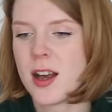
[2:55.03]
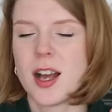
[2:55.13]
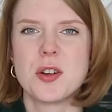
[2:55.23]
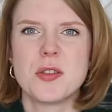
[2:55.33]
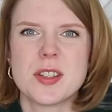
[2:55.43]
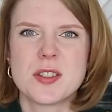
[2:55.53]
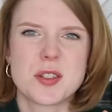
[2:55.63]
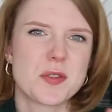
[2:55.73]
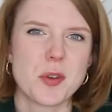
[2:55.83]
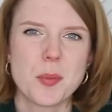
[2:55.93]
I got this
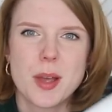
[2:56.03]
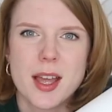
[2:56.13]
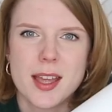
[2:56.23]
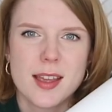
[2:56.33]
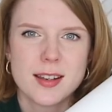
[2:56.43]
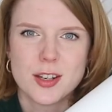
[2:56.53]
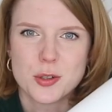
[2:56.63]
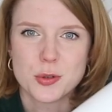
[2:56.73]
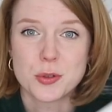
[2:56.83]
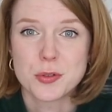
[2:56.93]
just from a
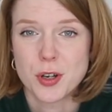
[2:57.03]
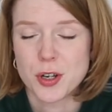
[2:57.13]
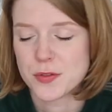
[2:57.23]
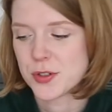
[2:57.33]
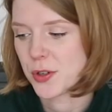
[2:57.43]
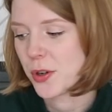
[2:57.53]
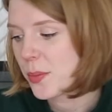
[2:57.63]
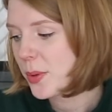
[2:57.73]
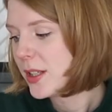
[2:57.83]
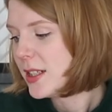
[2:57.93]
local craft shop.